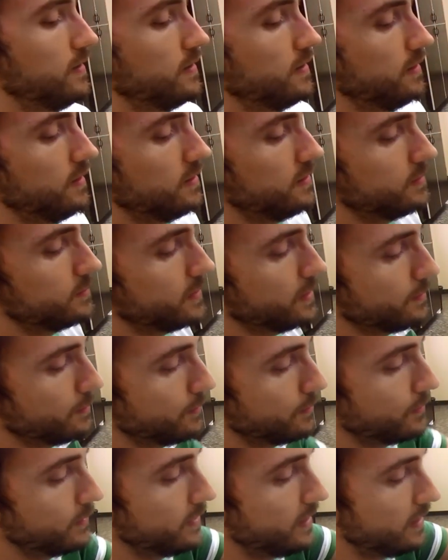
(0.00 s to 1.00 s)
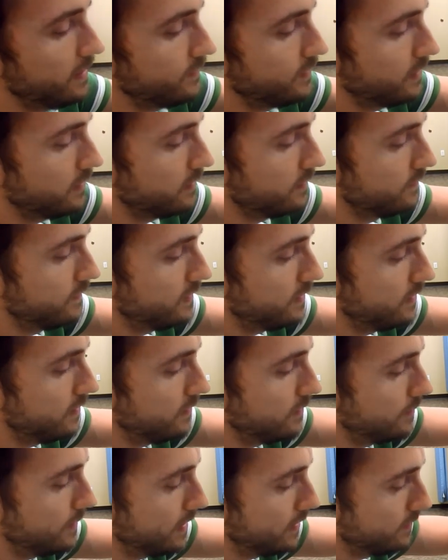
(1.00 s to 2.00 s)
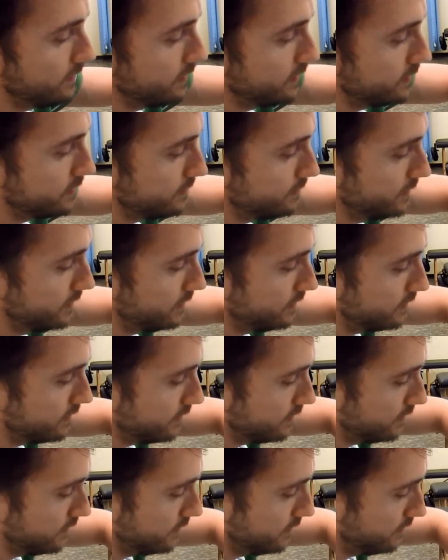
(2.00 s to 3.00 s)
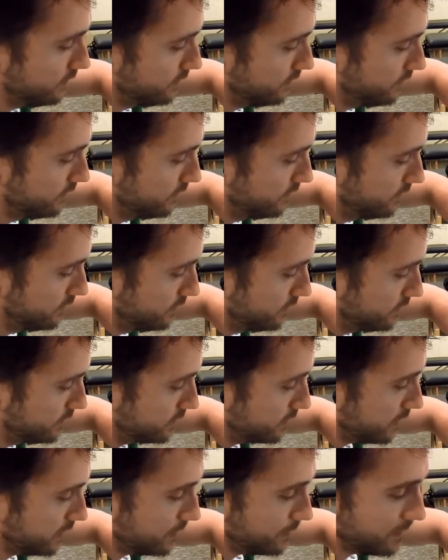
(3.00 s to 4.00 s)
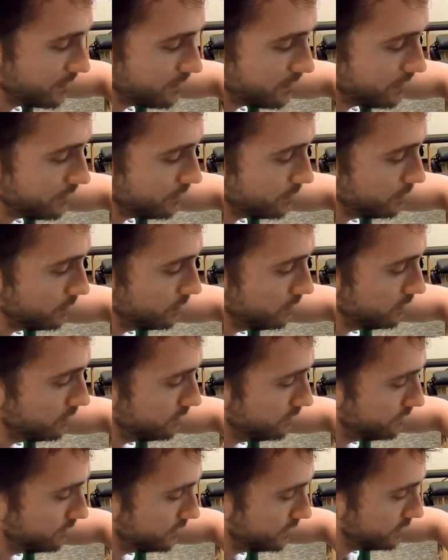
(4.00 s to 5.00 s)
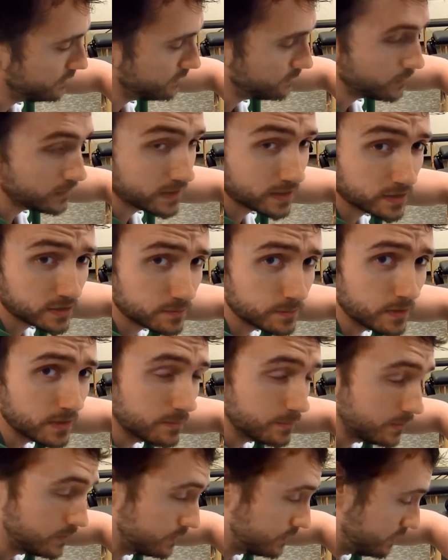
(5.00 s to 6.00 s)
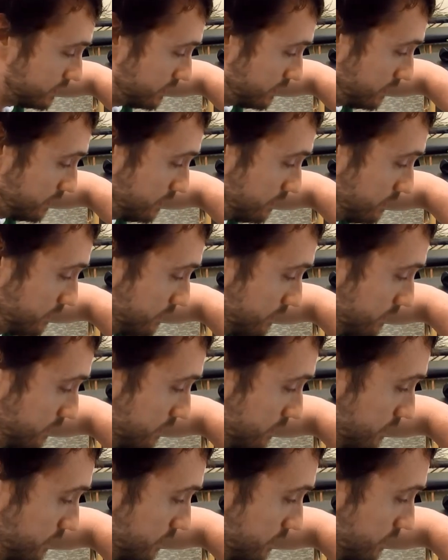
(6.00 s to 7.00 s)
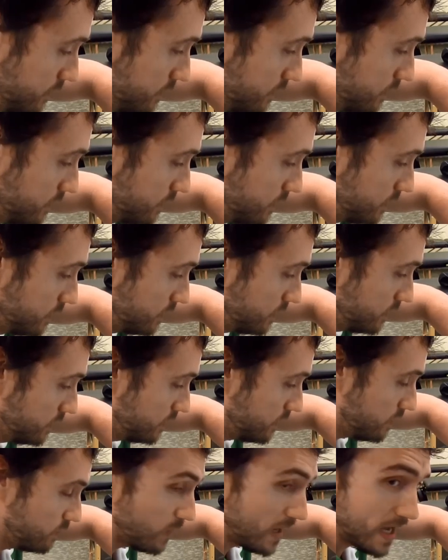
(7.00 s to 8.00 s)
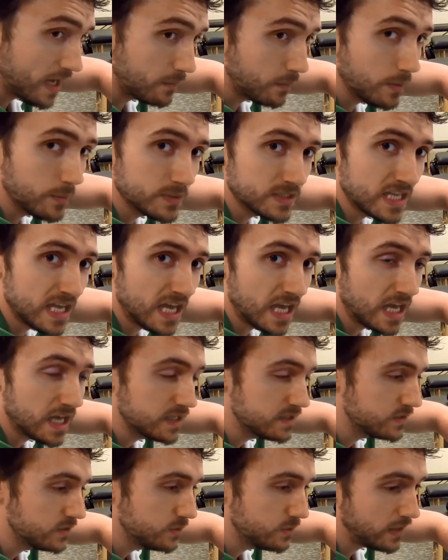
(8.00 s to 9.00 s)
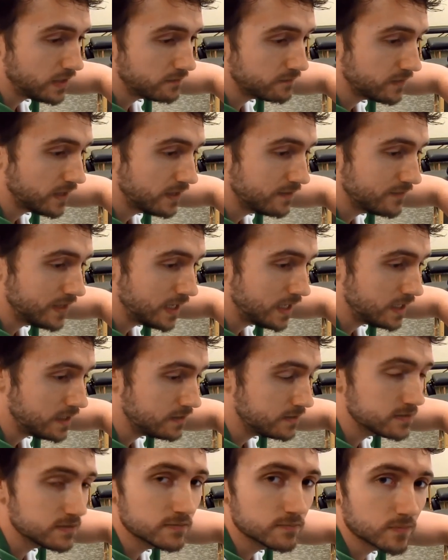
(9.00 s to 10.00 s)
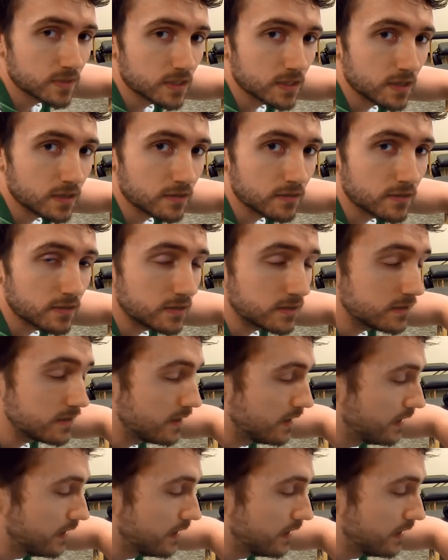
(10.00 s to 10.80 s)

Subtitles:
And I'll probably have another video about this, but this is kind of my favorite move. This is what gets me the most, oh wow, what was that? Do you have 5 hands? Kind of thing.